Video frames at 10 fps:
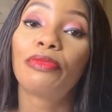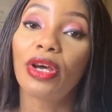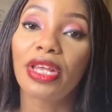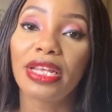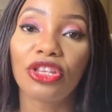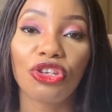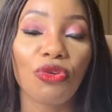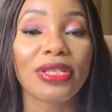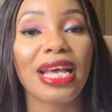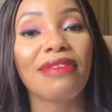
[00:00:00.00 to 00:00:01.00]
brother in
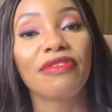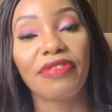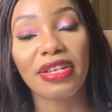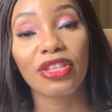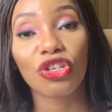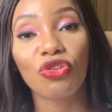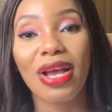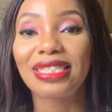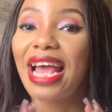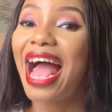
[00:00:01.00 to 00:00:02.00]
the US, I have a friend in the
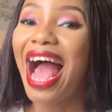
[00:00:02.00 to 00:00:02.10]
US.